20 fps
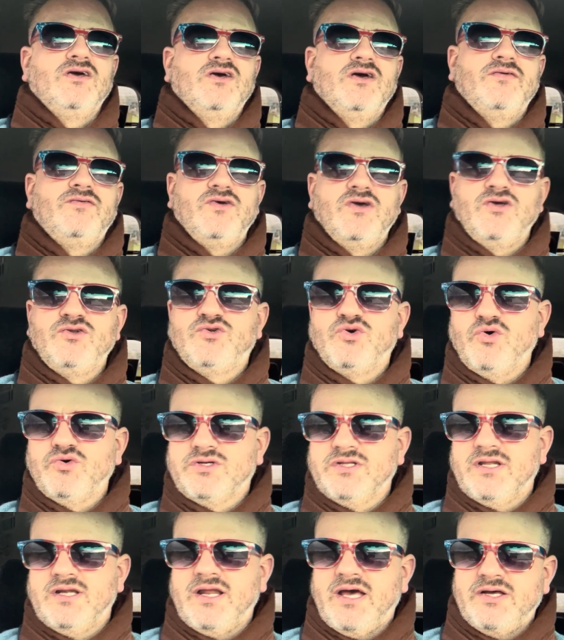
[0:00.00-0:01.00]
if you talk
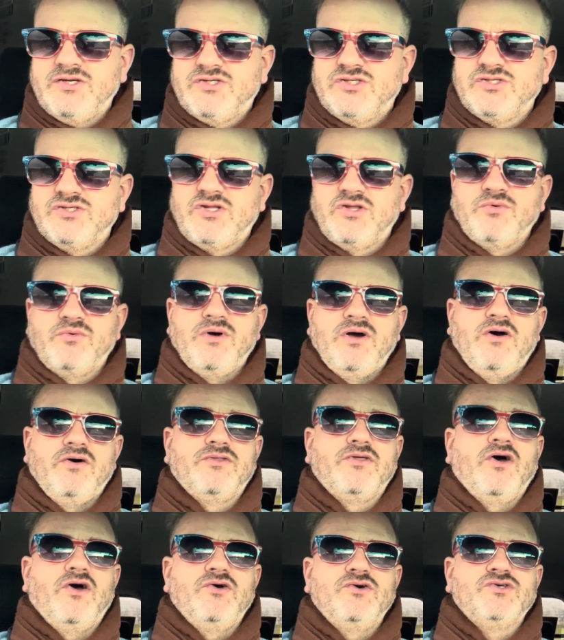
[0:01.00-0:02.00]
to the nations of the world,
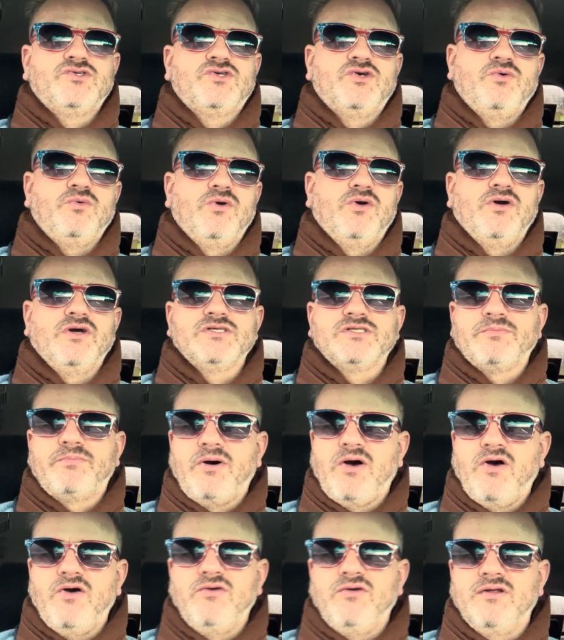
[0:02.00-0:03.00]
those who were his
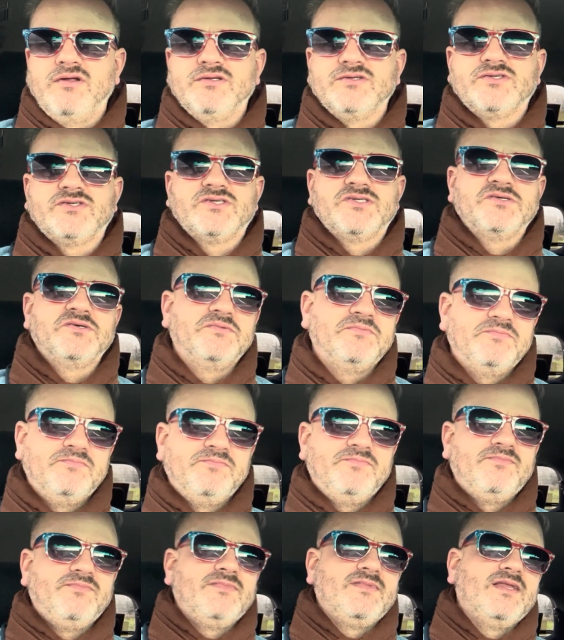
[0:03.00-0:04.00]
opponents,
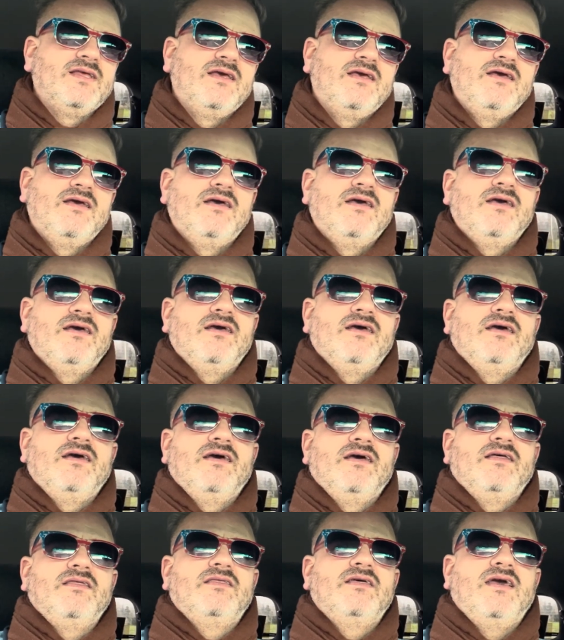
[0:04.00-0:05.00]

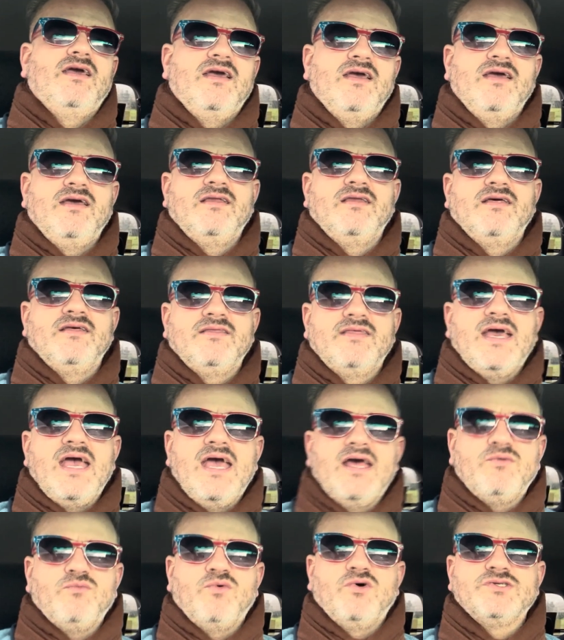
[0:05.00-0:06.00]
then
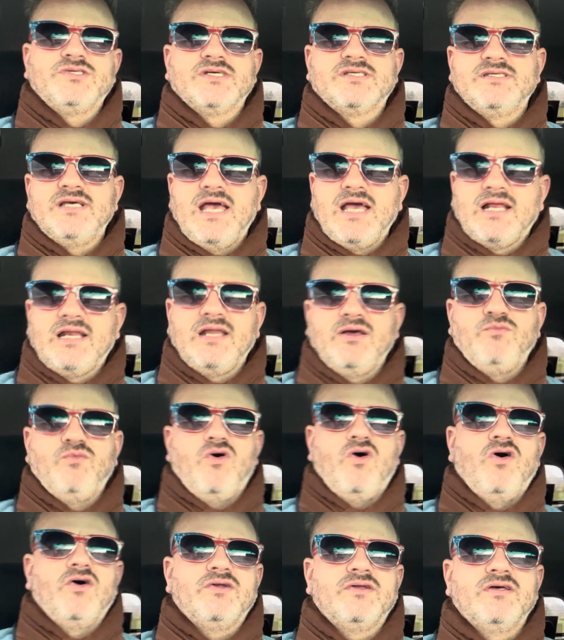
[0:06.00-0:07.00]
that was exactly
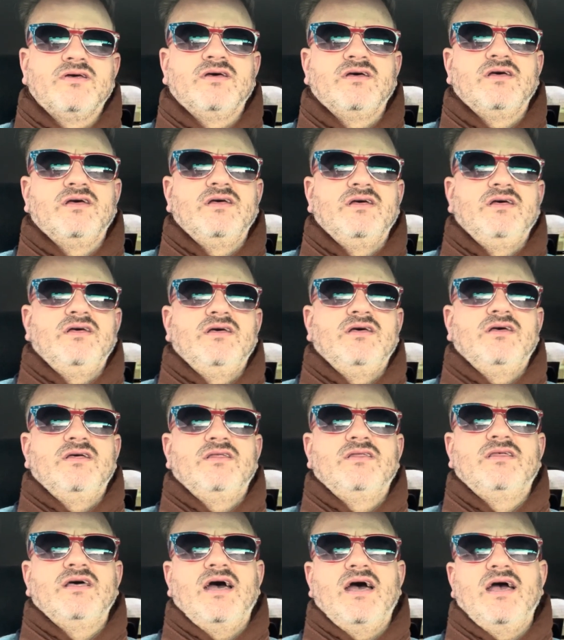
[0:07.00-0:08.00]
what
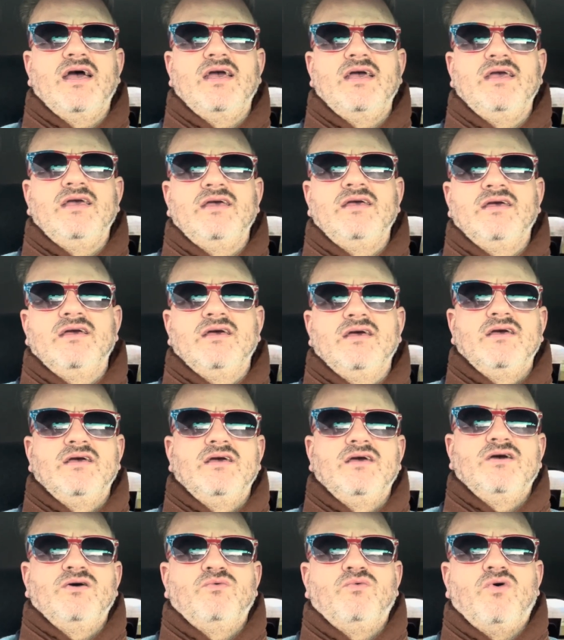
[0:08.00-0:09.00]
they
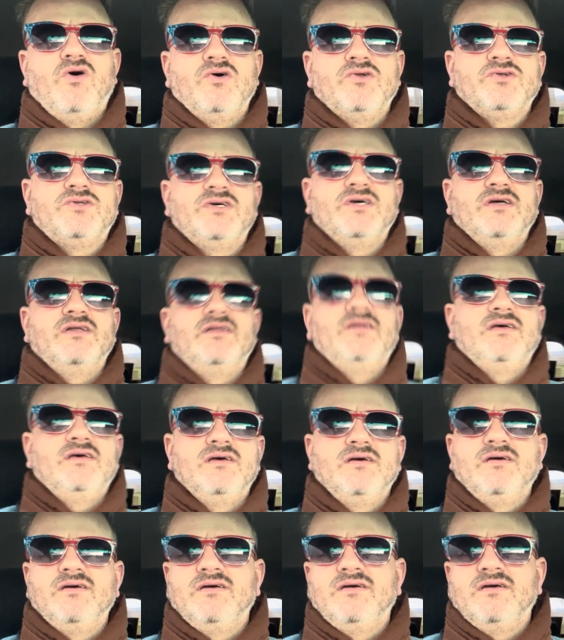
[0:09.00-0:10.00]
wanted.
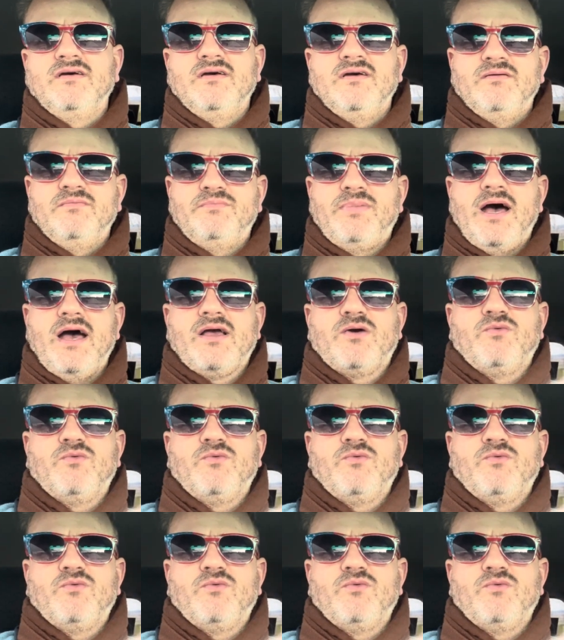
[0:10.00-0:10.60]
Buck